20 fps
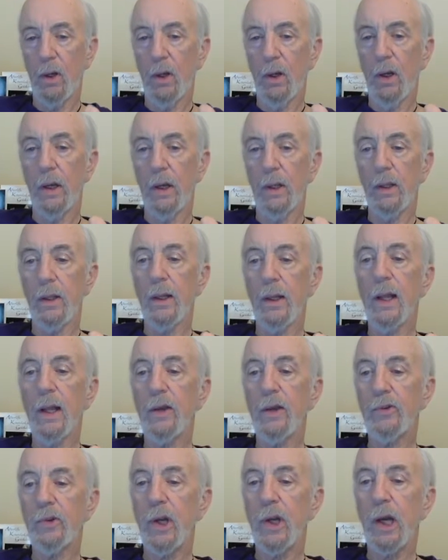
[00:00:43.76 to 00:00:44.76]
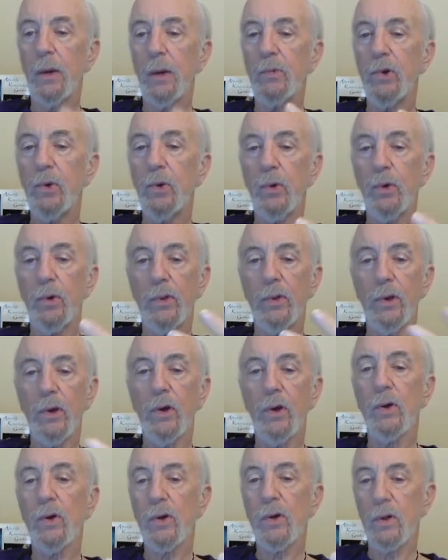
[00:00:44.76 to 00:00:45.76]
and the last time you were
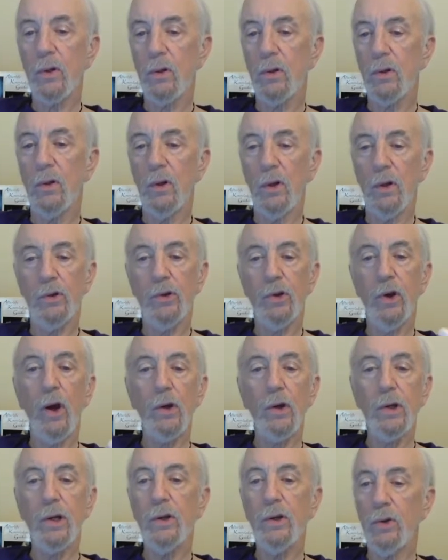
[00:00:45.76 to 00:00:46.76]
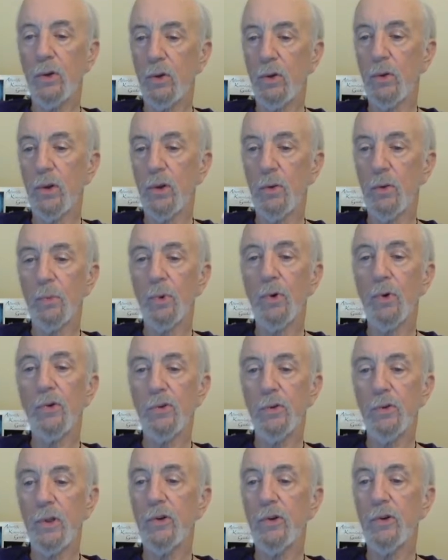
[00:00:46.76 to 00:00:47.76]
there talking to the
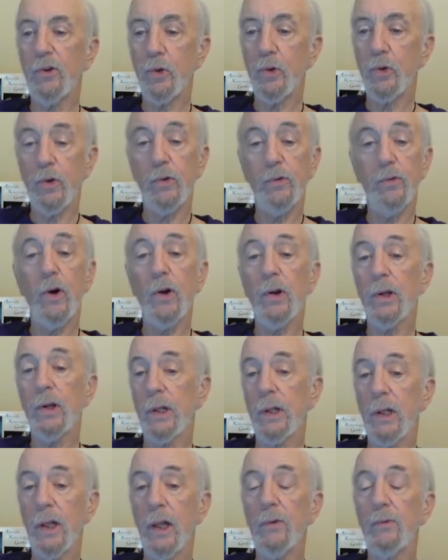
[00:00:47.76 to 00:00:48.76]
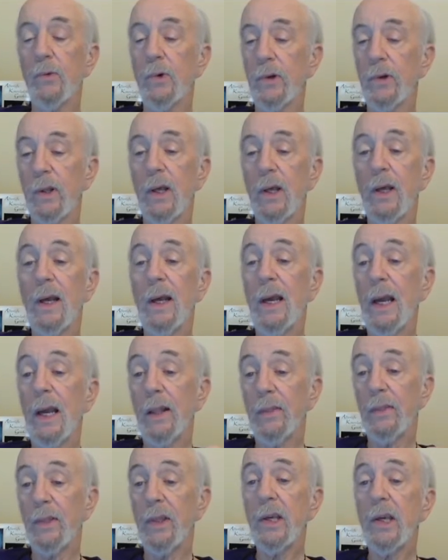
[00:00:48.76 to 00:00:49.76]
person that you were falling in love with.
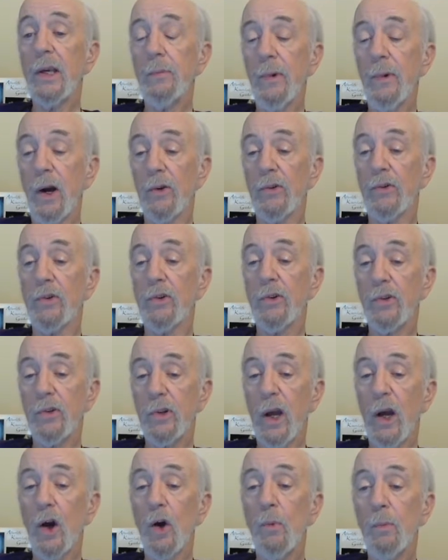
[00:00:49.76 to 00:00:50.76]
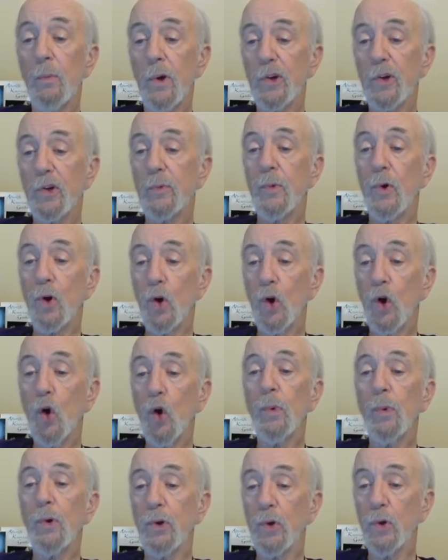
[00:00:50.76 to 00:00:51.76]
And think about just how much more
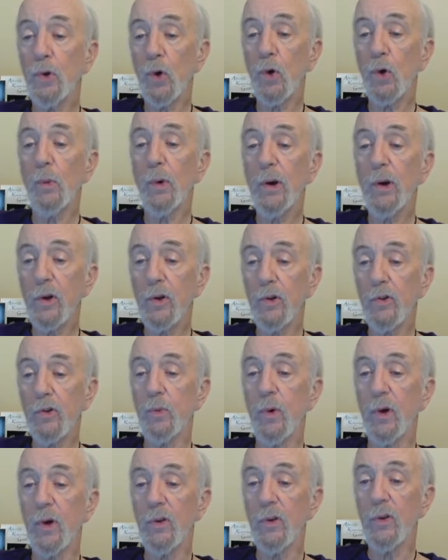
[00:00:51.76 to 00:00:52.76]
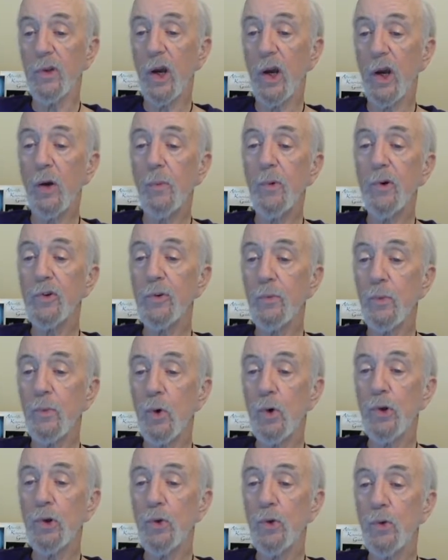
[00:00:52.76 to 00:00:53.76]
open your awareness was, how much
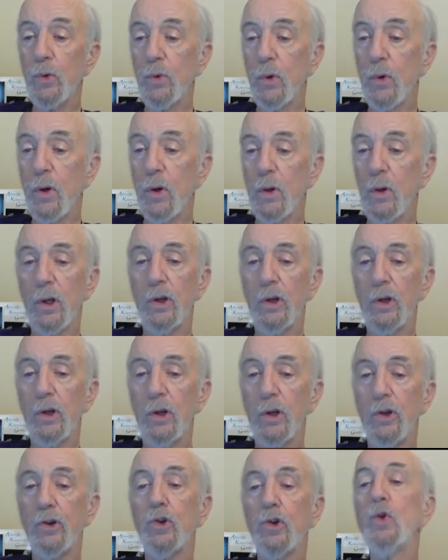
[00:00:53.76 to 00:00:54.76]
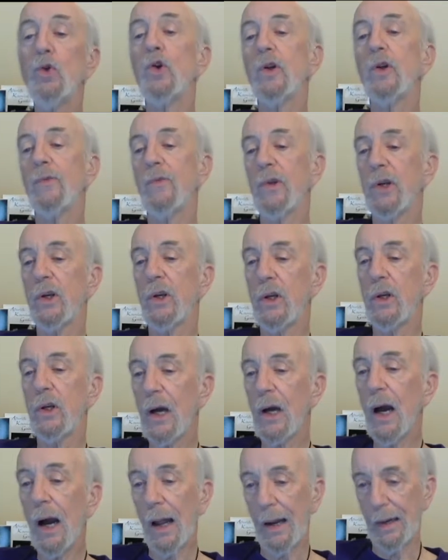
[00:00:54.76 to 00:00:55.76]
more you intuitively
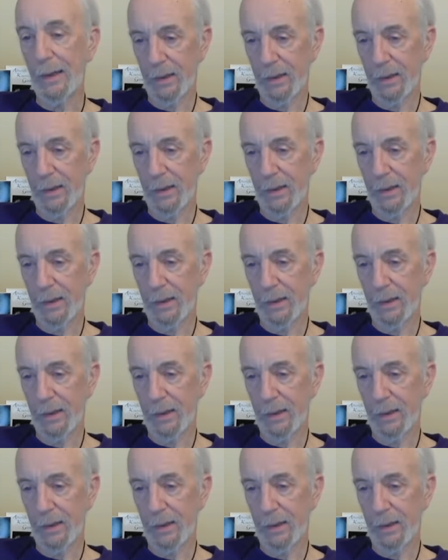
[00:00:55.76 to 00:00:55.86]
got.